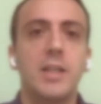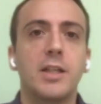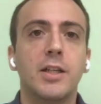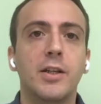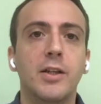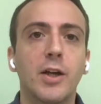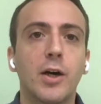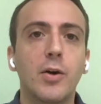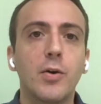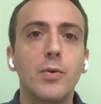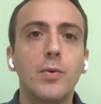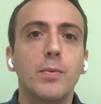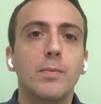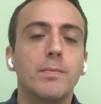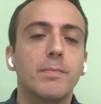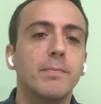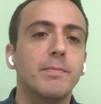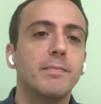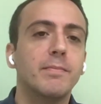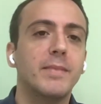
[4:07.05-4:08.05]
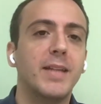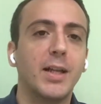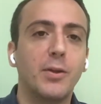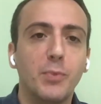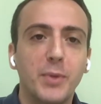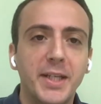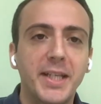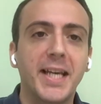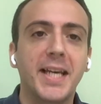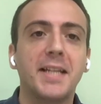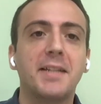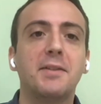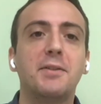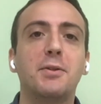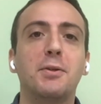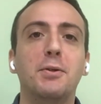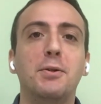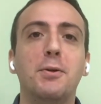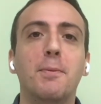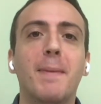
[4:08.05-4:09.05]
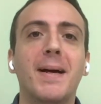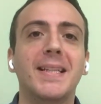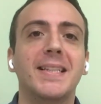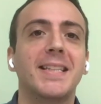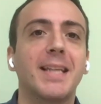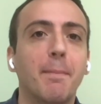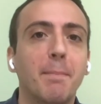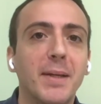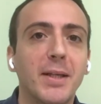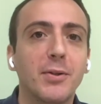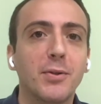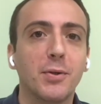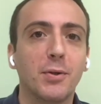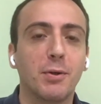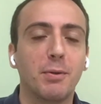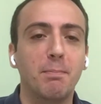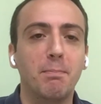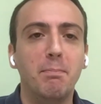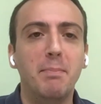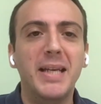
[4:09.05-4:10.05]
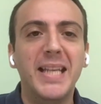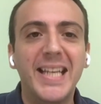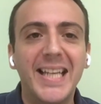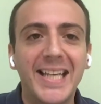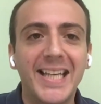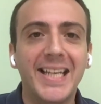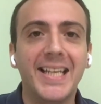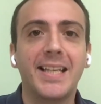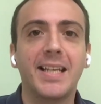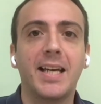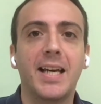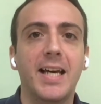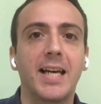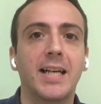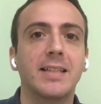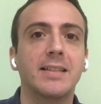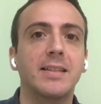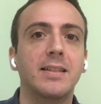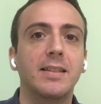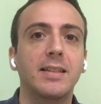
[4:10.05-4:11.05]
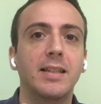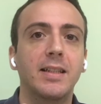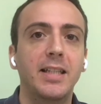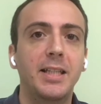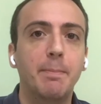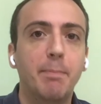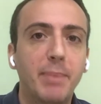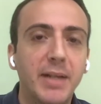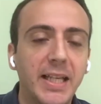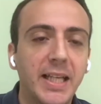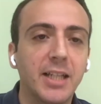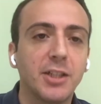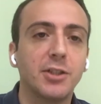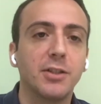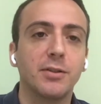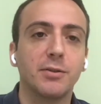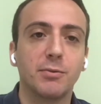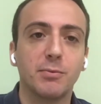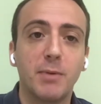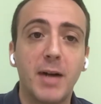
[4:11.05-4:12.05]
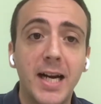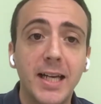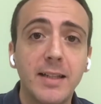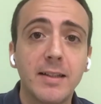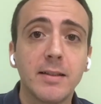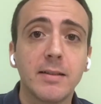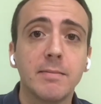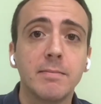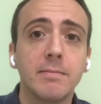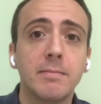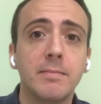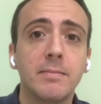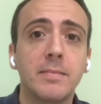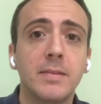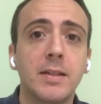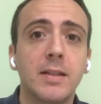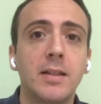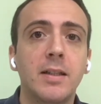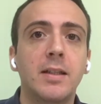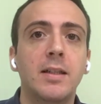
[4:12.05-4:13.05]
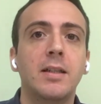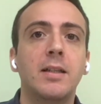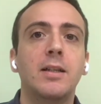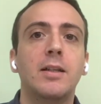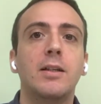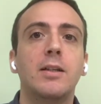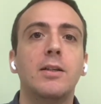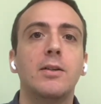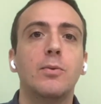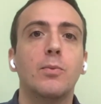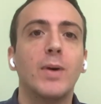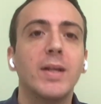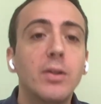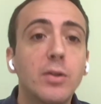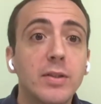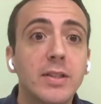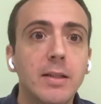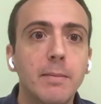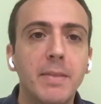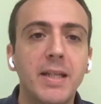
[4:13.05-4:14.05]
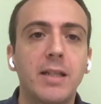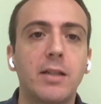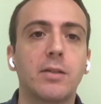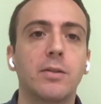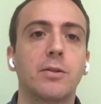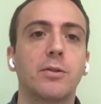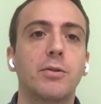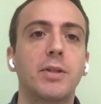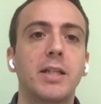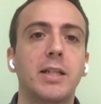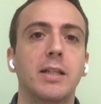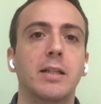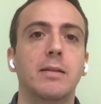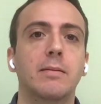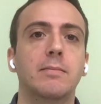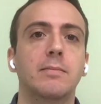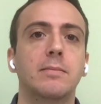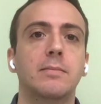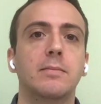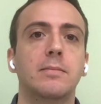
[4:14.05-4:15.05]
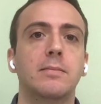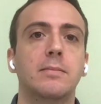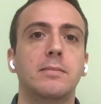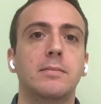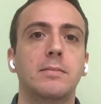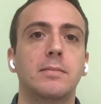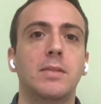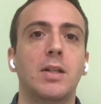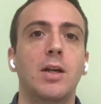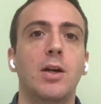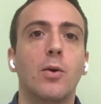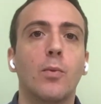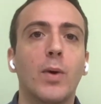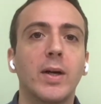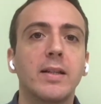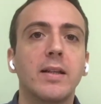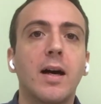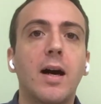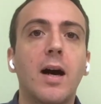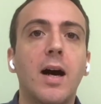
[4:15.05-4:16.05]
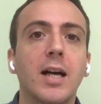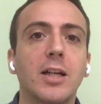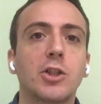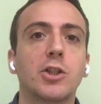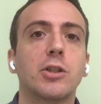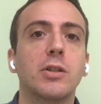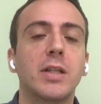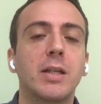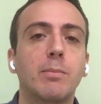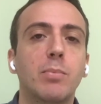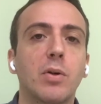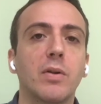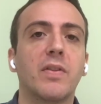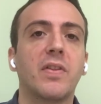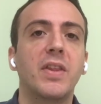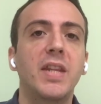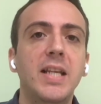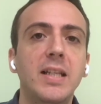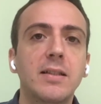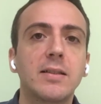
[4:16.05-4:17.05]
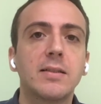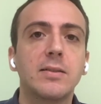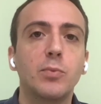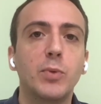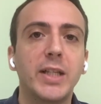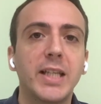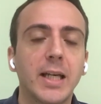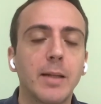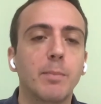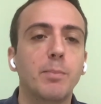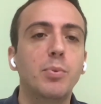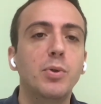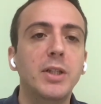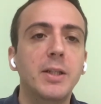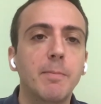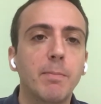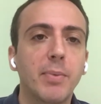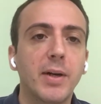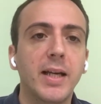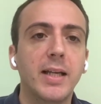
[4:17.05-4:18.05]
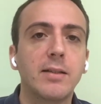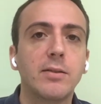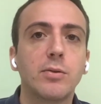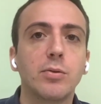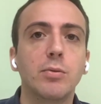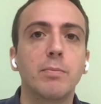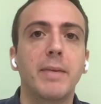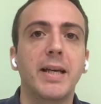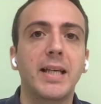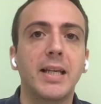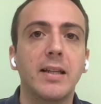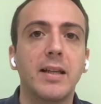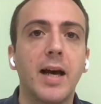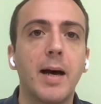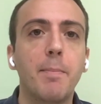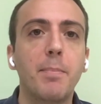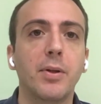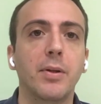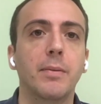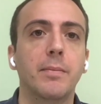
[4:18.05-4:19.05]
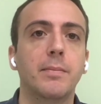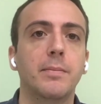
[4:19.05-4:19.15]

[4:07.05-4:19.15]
Now that we get the human capital meaning and implications right, what does it mean concretely? What are actionable things we can put in place to make it happen?